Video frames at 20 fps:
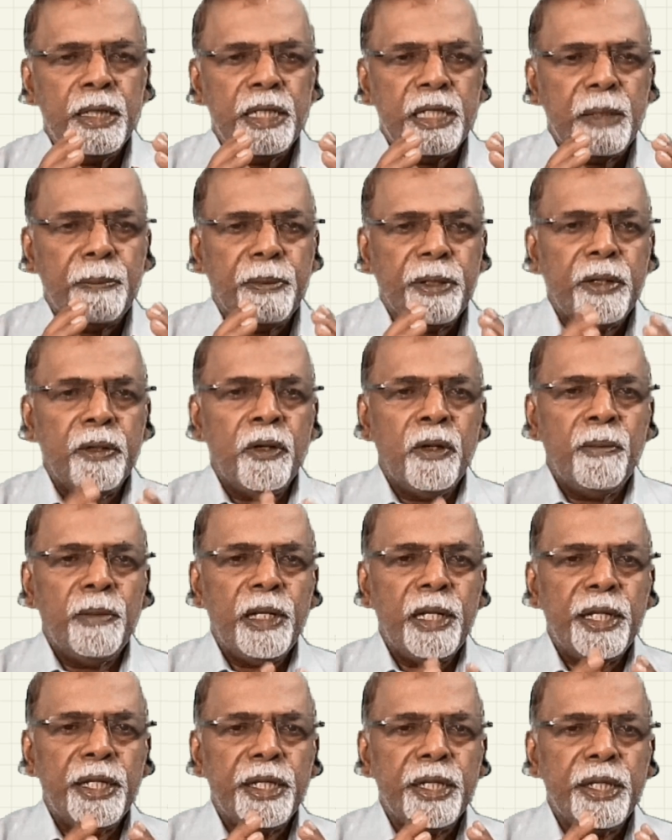It
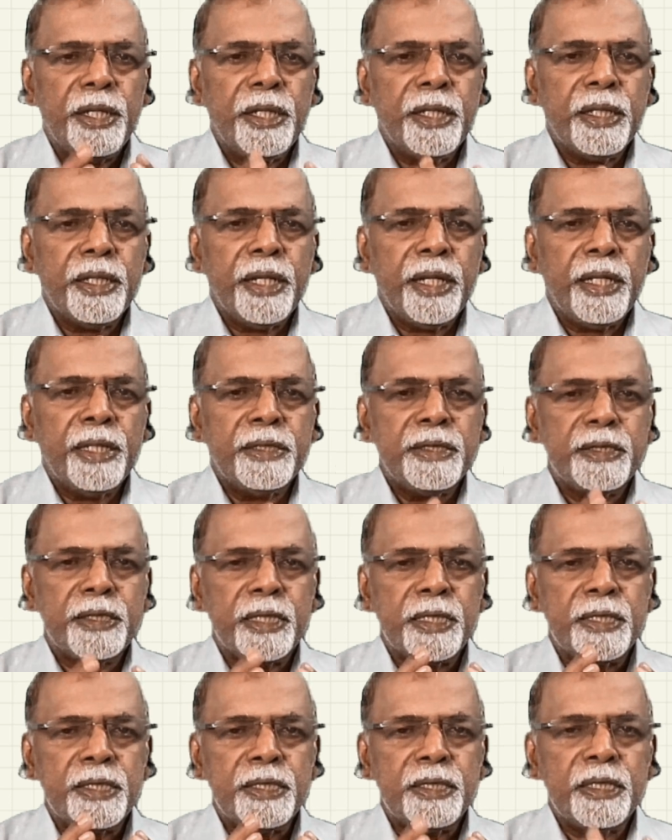predominantly integrates
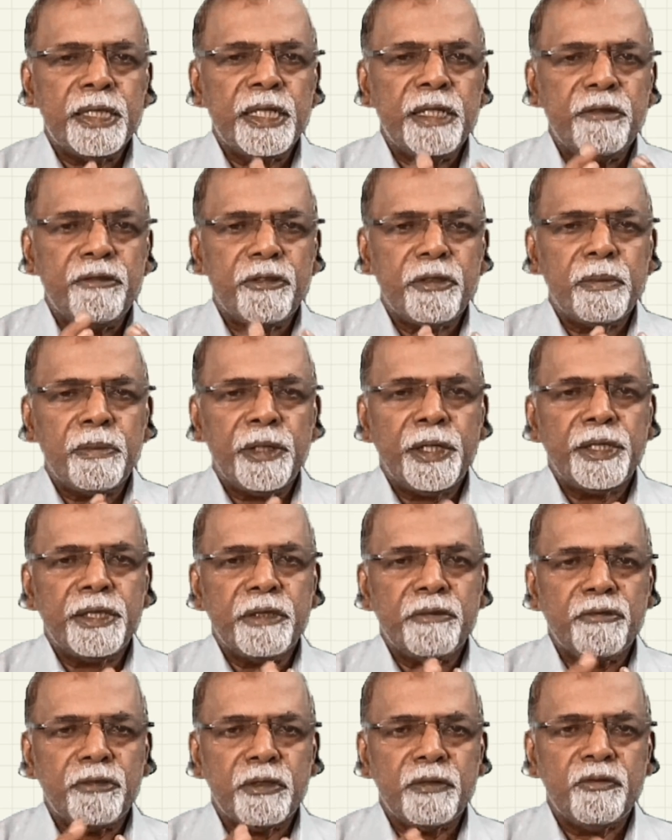sensory
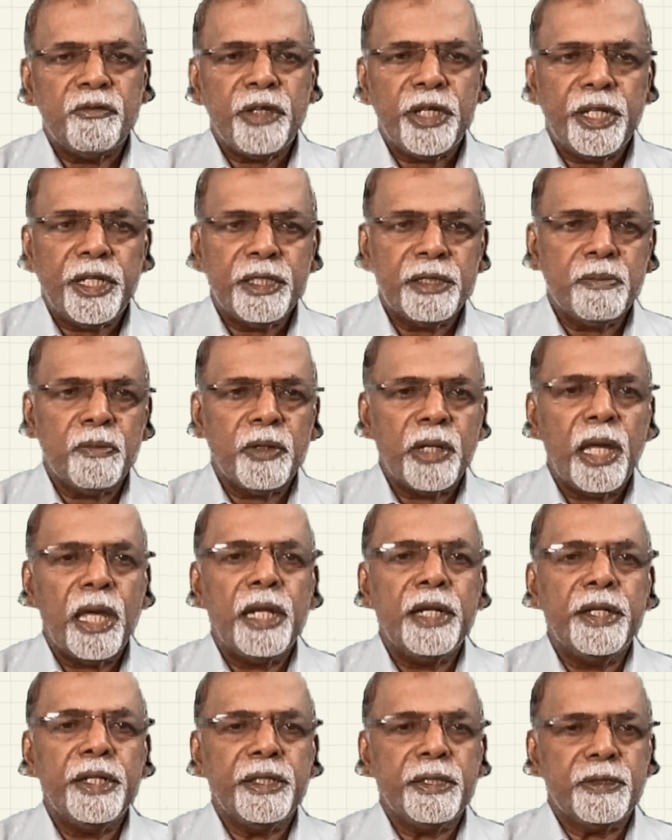information from various
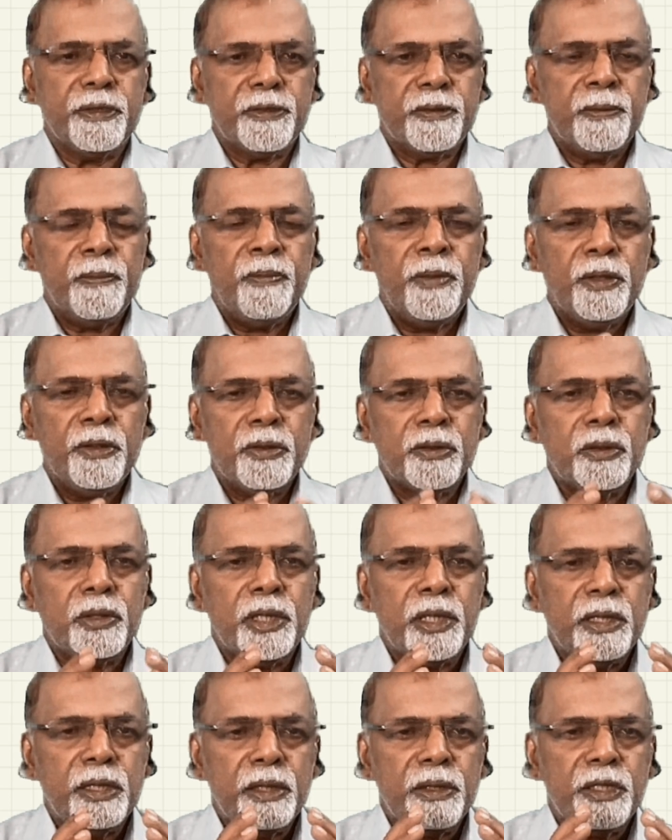modalities. So
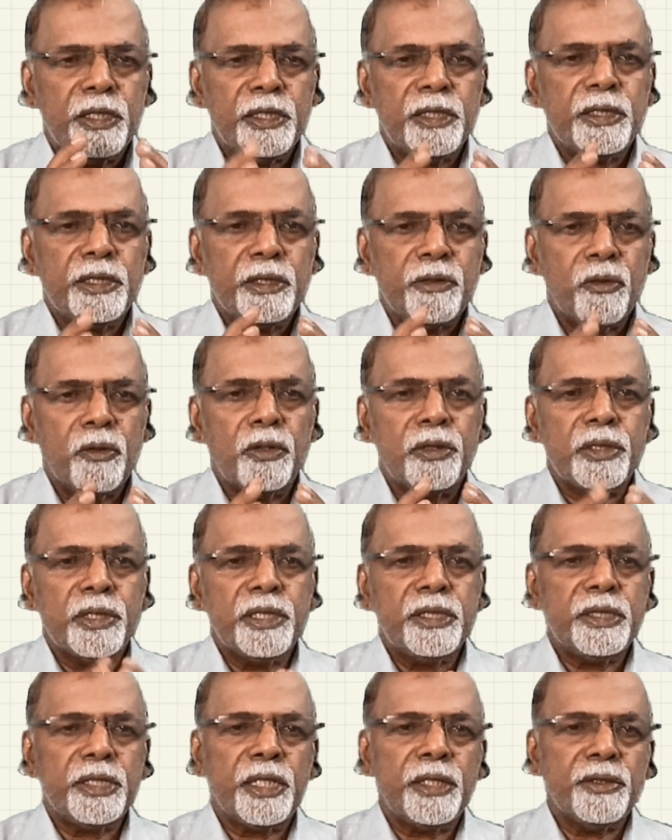this is called
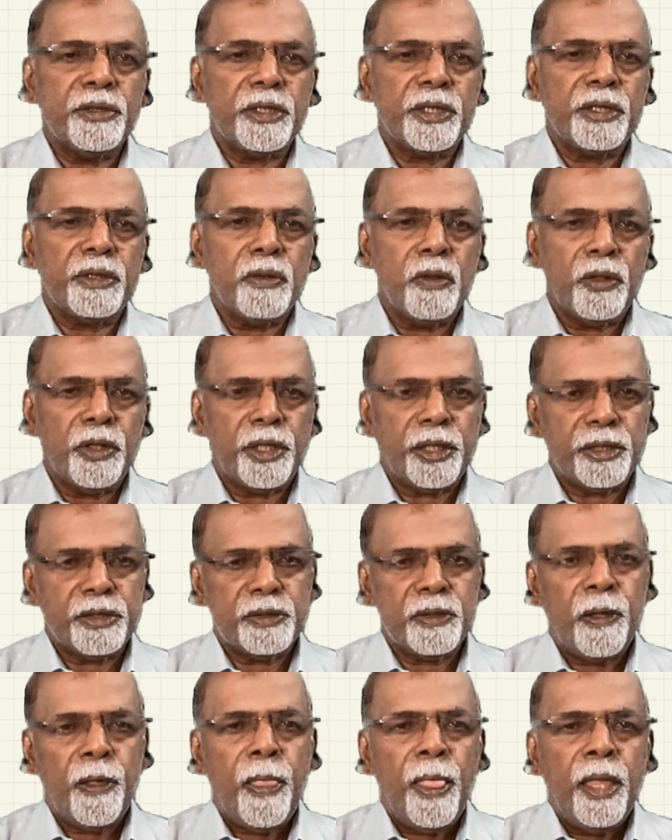the sensory
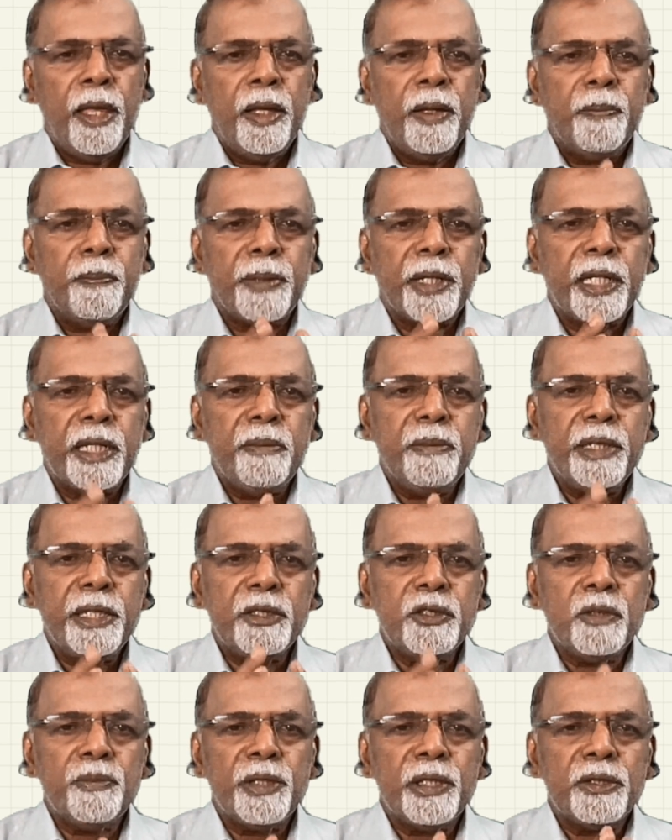cortex.
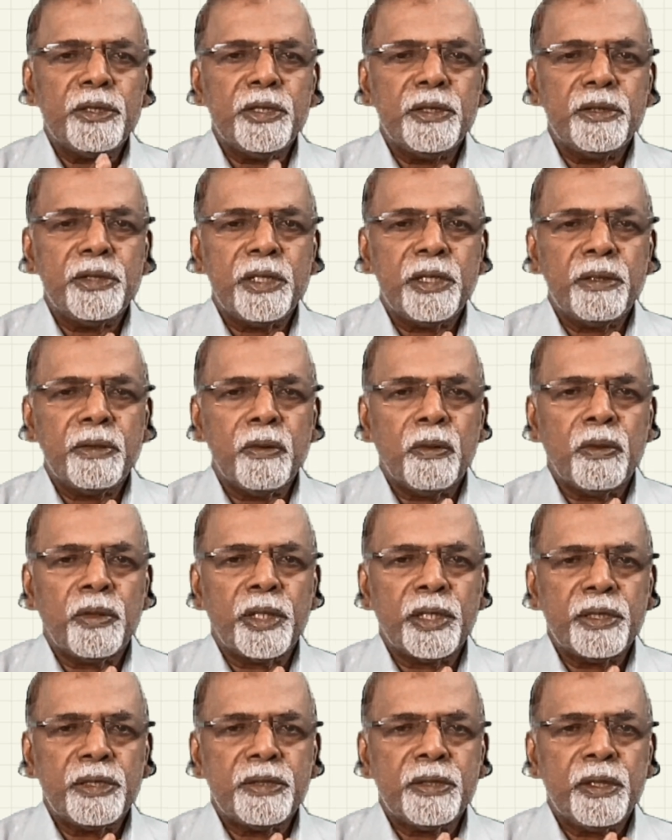Primary somatosensory
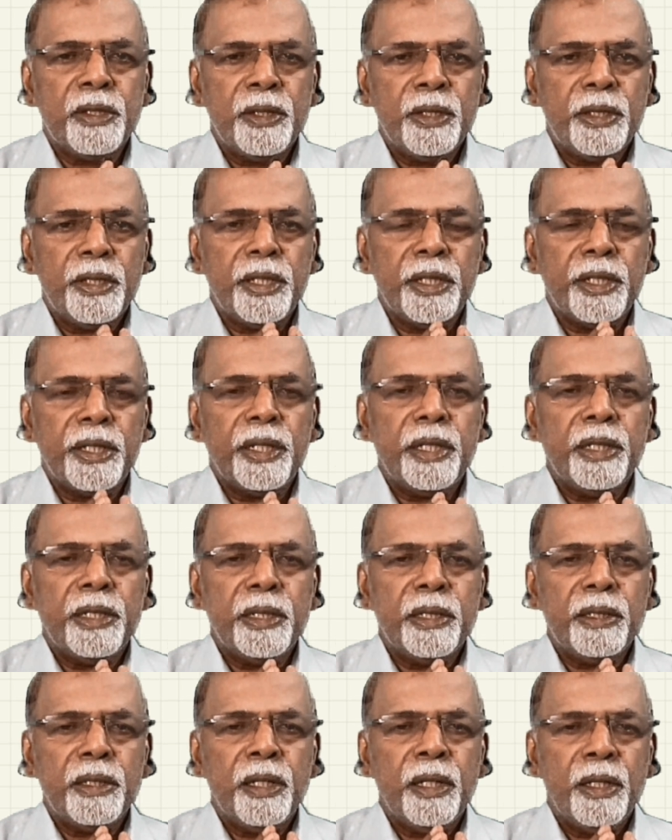cortex
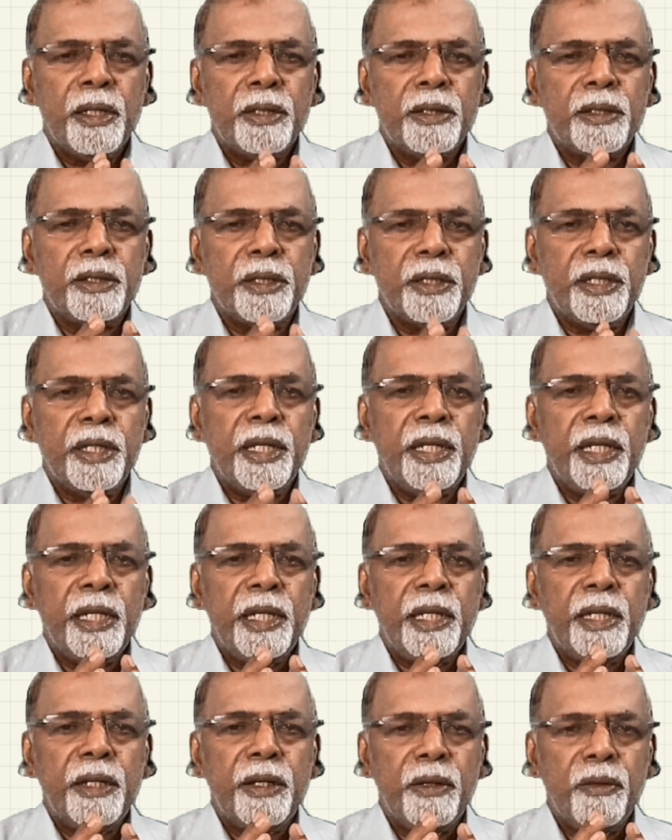area
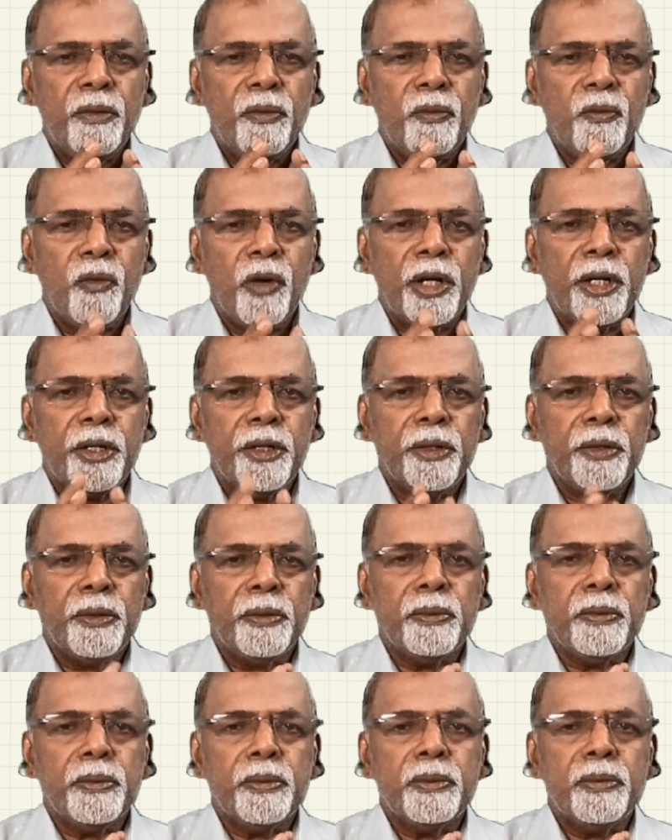3, 1,
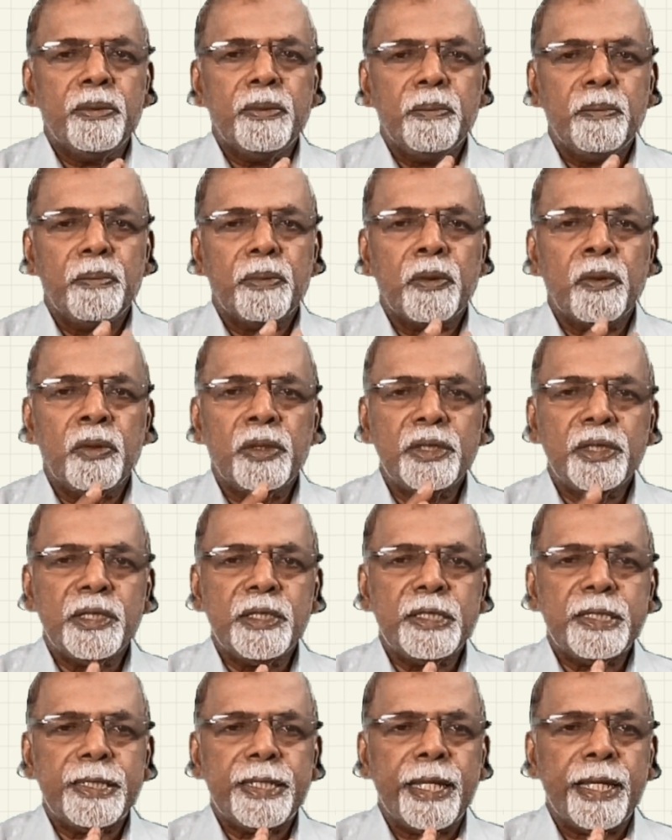2
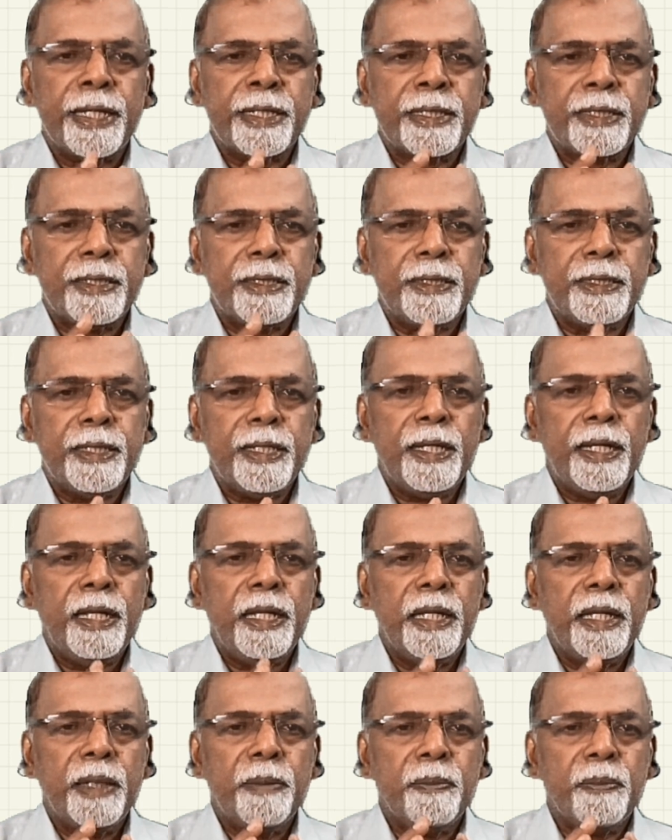process
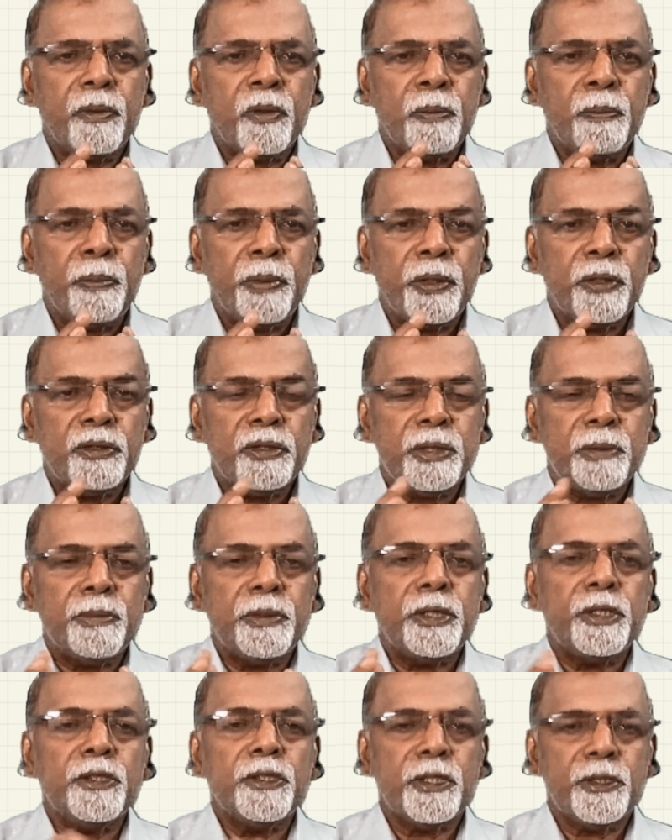tactile and
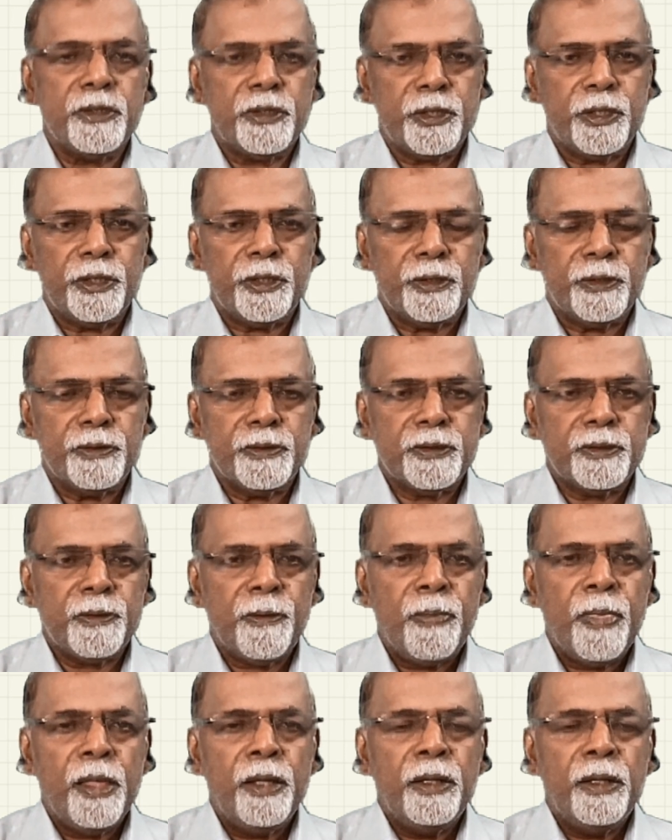proprioceptive sensations.